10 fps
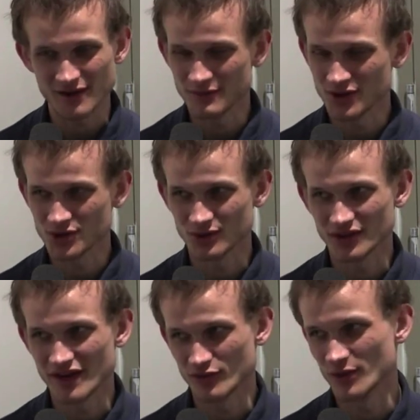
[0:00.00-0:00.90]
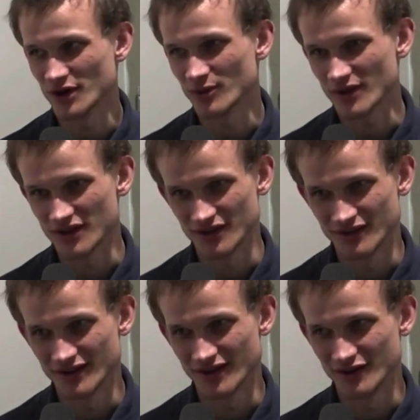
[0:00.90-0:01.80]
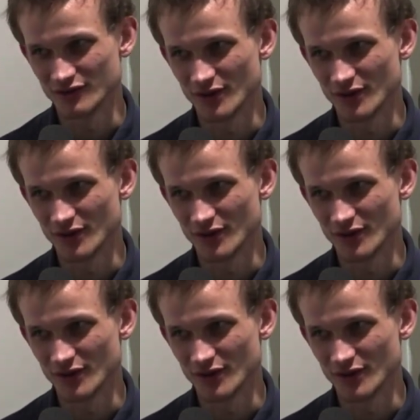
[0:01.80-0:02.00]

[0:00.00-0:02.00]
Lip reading: make sure that everyone agrees on kind of